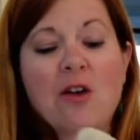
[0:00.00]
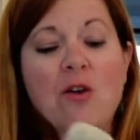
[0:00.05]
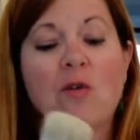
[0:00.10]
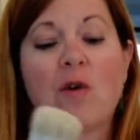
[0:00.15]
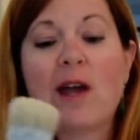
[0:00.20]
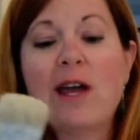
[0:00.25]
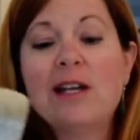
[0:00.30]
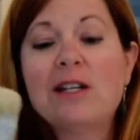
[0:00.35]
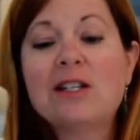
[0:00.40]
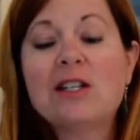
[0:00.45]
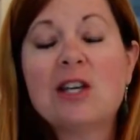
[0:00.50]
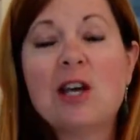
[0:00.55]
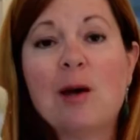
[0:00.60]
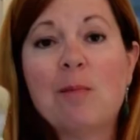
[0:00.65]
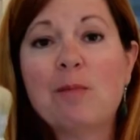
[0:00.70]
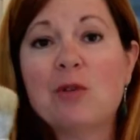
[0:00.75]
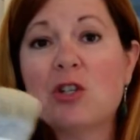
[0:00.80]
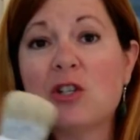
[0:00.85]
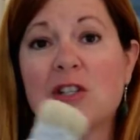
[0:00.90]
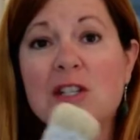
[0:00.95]
Great
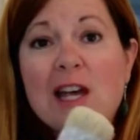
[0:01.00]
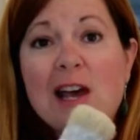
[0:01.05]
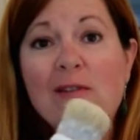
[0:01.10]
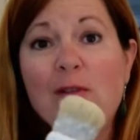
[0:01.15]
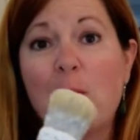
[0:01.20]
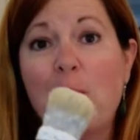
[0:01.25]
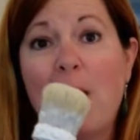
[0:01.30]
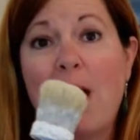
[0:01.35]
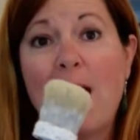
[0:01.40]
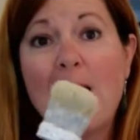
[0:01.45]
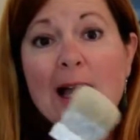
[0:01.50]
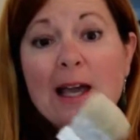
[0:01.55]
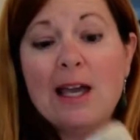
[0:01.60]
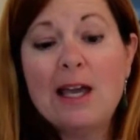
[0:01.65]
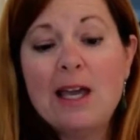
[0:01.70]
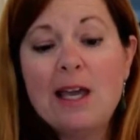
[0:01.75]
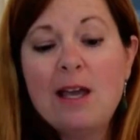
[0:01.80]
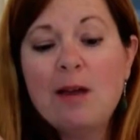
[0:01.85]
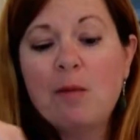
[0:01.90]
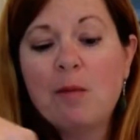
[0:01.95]
tip. Just have a
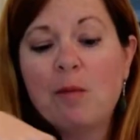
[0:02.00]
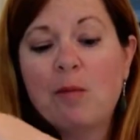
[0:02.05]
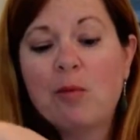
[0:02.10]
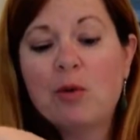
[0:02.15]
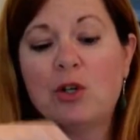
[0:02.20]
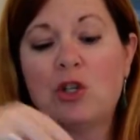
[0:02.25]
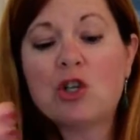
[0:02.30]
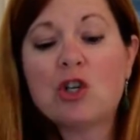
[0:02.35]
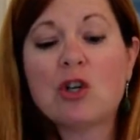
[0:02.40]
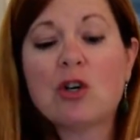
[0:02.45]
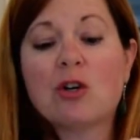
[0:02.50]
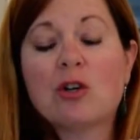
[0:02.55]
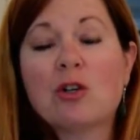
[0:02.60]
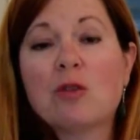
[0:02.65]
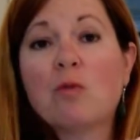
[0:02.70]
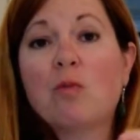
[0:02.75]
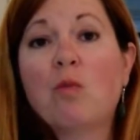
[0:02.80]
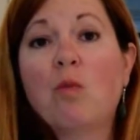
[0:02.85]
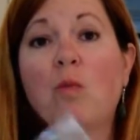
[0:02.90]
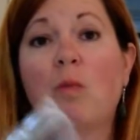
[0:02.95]
baggie, put your
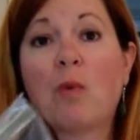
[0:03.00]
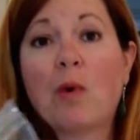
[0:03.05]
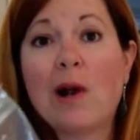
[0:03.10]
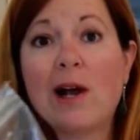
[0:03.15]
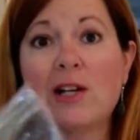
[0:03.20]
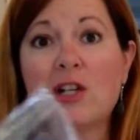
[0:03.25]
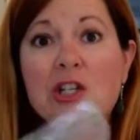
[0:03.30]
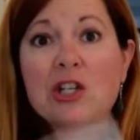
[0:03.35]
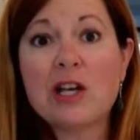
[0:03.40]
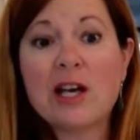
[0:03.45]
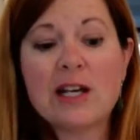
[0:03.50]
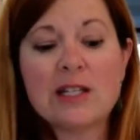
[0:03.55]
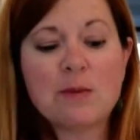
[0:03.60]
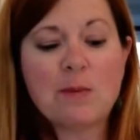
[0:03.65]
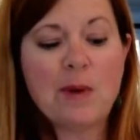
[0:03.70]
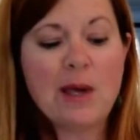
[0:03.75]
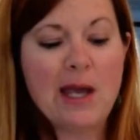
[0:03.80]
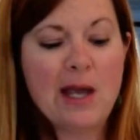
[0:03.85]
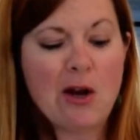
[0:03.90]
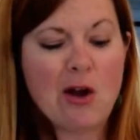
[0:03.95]
brush that has
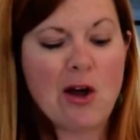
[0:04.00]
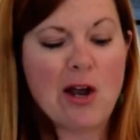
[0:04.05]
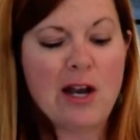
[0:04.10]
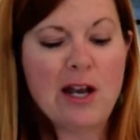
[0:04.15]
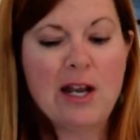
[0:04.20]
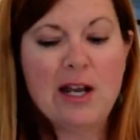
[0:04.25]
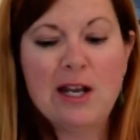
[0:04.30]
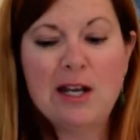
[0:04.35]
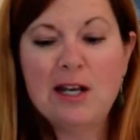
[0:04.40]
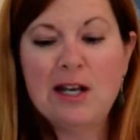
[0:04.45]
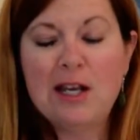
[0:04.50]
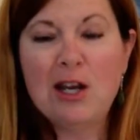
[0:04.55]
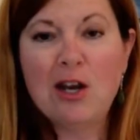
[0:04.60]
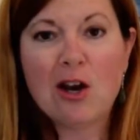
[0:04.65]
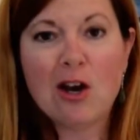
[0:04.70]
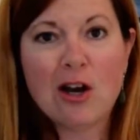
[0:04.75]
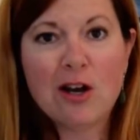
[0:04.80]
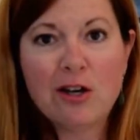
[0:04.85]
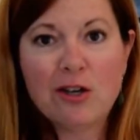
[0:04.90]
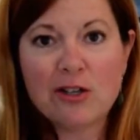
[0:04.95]
paint on it in
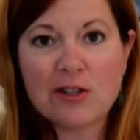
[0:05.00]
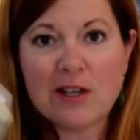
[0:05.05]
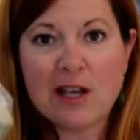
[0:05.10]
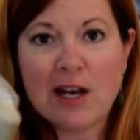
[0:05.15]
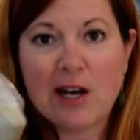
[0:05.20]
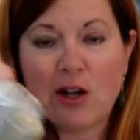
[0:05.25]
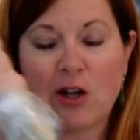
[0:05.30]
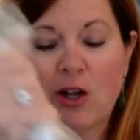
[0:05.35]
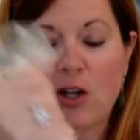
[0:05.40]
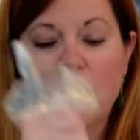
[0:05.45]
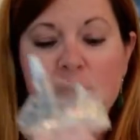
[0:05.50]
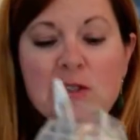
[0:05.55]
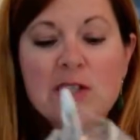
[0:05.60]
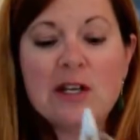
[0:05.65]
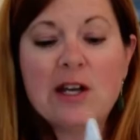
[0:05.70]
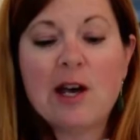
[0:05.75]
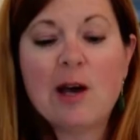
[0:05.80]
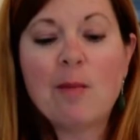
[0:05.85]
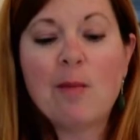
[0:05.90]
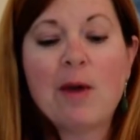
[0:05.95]
here, and just kind of close
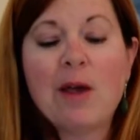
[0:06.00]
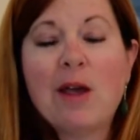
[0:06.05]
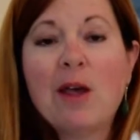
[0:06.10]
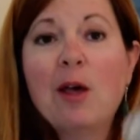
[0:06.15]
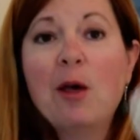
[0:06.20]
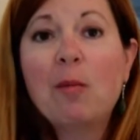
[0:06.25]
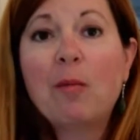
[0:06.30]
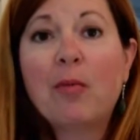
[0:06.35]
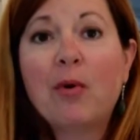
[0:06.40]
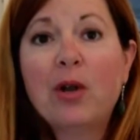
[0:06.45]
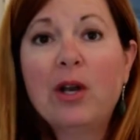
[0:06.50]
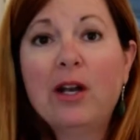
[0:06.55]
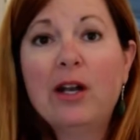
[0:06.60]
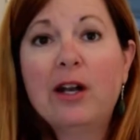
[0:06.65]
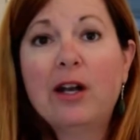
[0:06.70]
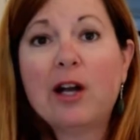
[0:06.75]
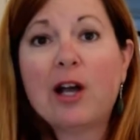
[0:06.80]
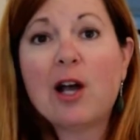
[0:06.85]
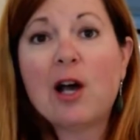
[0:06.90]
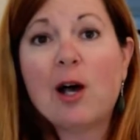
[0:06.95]
it up, put it
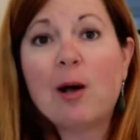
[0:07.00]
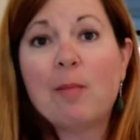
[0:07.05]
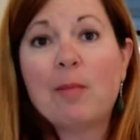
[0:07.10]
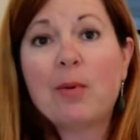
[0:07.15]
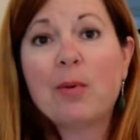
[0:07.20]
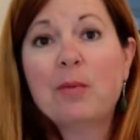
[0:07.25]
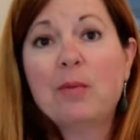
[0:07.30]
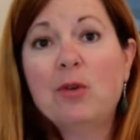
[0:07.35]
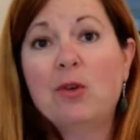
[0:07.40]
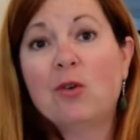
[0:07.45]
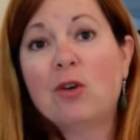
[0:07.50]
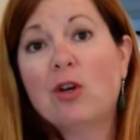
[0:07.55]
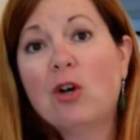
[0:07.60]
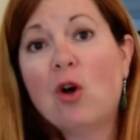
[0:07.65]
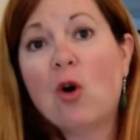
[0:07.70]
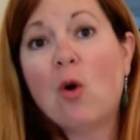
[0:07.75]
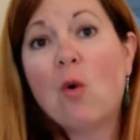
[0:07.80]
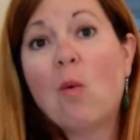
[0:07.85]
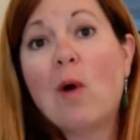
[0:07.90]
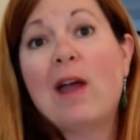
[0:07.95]
in a cup. You can
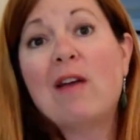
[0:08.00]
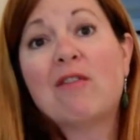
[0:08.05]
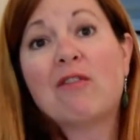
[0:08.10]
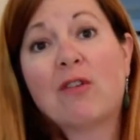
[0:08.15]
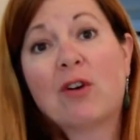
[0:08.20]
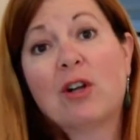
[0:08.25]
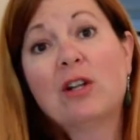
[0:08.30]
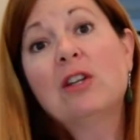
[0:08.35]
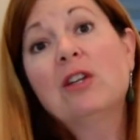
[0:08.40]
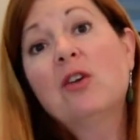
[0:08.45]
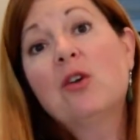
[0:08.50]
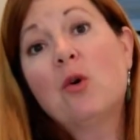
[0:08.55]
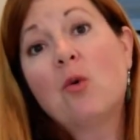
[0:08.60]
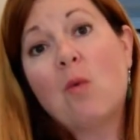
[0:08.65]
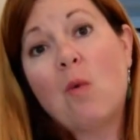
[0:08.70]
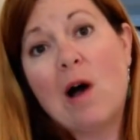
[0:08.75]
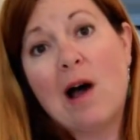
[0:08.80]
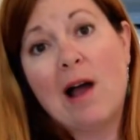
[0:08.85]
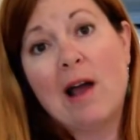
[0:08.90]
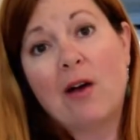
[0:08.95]
go away for a little
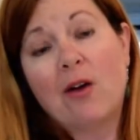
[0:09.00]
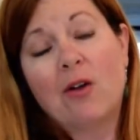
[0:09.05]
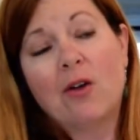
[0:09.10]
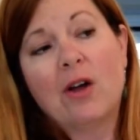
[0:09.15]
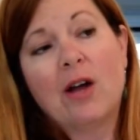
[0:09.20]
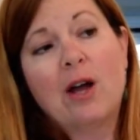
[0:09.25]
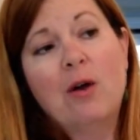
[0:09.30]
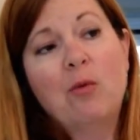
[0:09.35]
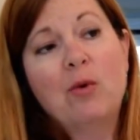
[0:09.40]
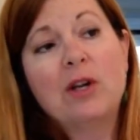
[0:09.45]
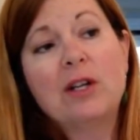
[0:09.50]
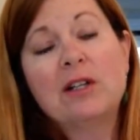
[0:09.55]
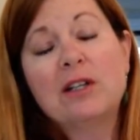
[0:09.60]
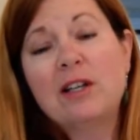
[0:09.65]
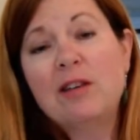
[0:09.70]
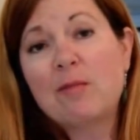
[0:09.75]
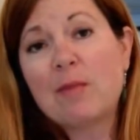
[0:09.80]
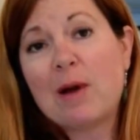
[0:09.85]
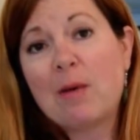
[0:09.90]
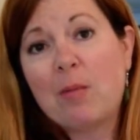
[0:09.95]
while. I wouldn't
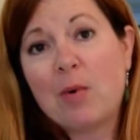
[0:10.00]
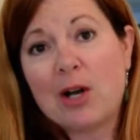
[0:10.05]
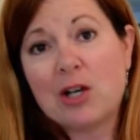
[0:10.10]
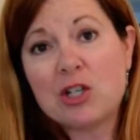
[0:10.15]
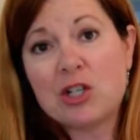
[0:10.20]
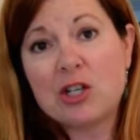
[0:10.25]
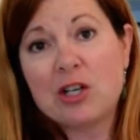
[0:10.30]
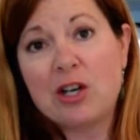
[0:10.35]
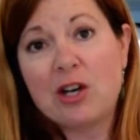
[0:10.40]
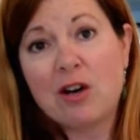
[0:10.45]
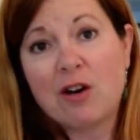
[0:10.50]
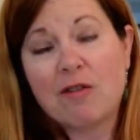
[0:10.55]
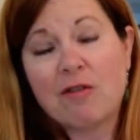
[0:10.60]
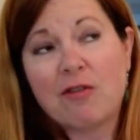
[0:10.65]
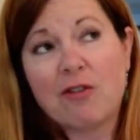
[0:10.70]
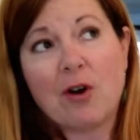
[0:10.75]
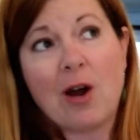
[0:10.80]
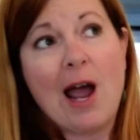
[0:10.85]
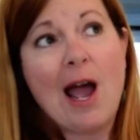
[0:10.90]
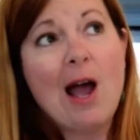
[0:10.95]
leave my brush in here
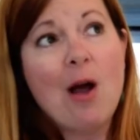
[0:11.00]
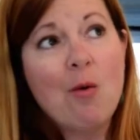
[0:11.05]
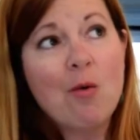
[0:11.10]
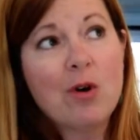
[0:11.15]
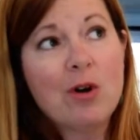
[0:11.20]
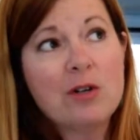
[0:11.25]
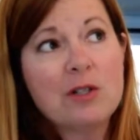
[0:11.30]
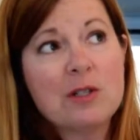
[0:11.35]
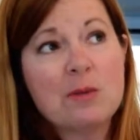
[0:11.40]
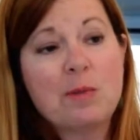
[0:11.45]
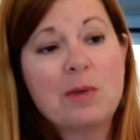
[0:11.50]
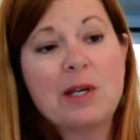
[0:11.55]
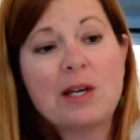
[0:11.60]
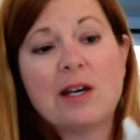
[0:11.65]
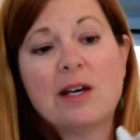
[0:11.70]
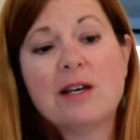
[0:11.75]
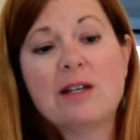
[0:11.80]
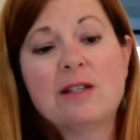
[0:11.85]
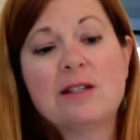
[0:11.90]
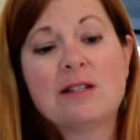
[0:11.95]
for hours
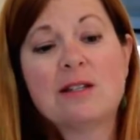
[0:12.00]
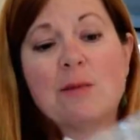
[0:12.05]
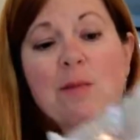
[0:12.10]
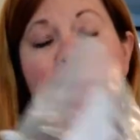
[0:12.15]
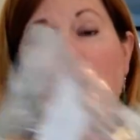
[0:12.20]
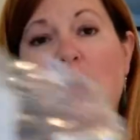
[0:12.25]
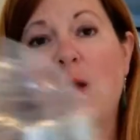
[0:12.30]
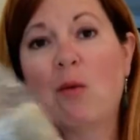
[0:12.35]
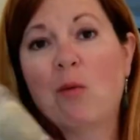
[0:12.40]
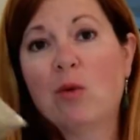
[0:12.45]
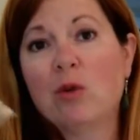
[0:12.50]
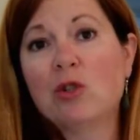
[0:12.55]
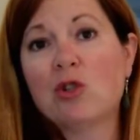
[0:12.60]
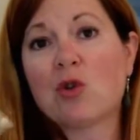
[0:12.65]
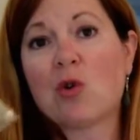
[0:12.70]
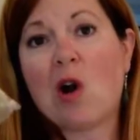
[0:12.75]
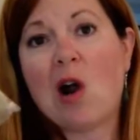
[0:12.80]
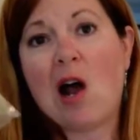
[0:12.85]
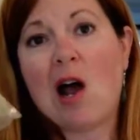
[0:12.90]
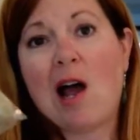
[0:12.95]
because the paint will
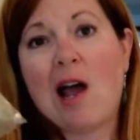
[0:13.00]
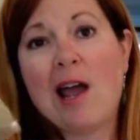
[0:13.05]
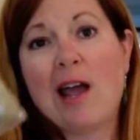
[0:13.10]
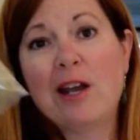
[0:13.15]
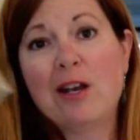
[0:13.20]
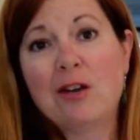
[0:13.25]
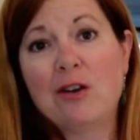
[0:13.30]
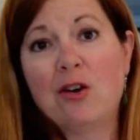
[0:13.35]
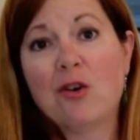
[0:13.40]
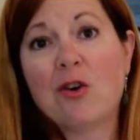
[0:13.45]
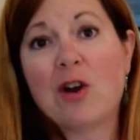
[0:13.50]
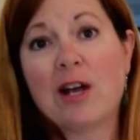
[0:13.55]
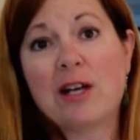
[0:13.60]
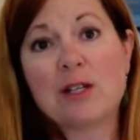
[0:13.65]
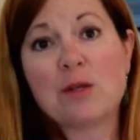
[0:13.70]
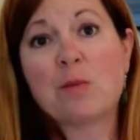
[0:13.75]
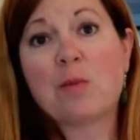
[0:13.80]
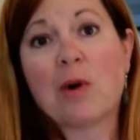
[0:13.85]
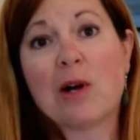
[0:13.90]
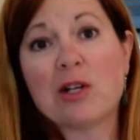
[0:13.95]
dry and your
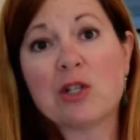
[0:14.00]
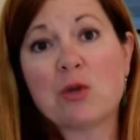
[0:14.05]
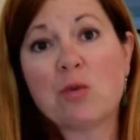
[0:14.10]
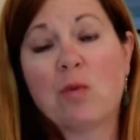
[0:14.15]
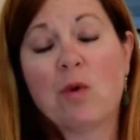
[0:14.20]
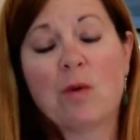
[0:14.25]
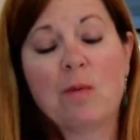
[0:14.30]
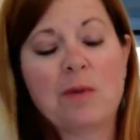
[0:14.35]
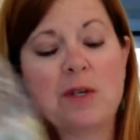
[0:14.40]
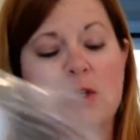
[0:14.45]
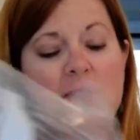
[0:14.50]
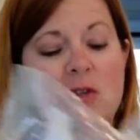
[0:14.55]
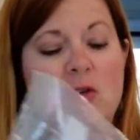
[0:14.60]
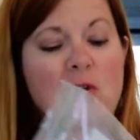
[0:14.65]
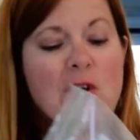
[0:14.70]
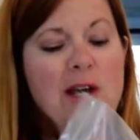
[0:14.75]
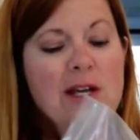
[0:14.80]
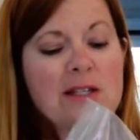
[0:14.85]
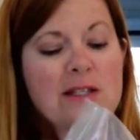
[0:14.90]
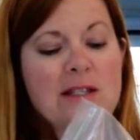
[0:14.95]
nice brush won't be so
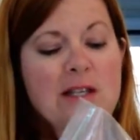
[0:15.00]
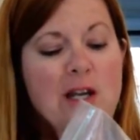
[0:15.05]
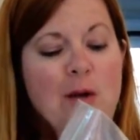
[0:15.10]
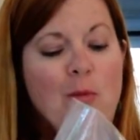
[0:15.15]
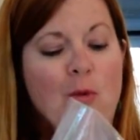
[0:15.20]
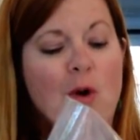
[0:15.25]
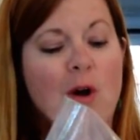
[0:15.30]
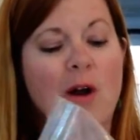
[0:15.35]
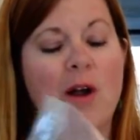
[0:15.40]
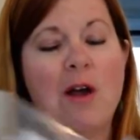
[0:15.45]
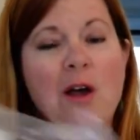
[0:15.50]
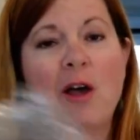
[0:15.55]
nice anymore.